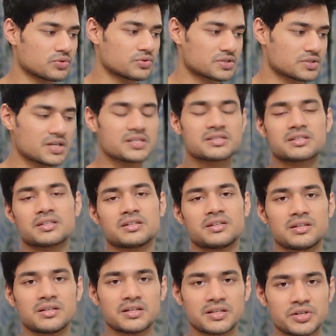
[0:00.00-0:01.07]
So just
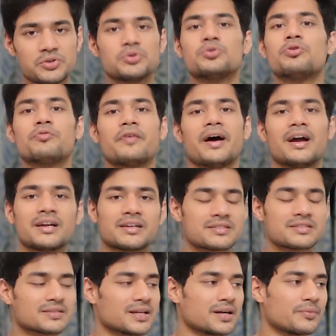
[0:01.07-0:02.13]
uh, do you know
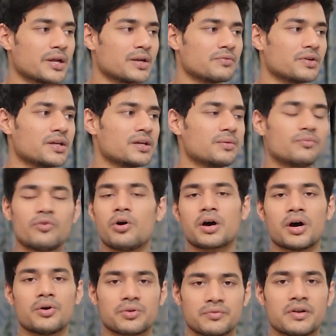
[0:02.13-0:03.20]
fact is that when we
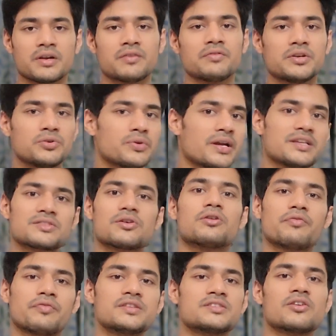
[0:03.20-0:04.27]
work out, when we do any
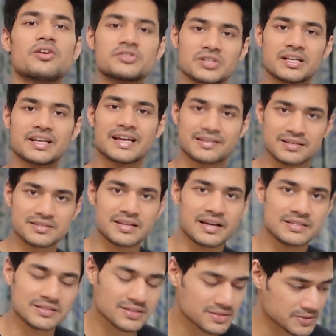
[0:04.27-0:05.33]
sort of physiological
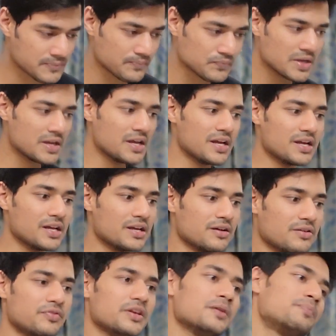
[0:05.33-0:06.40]
exercises,
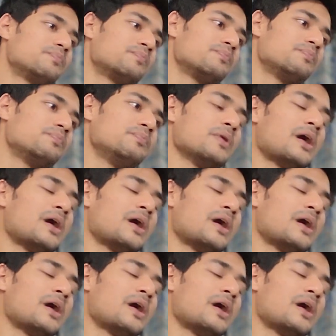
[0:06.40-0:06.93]
we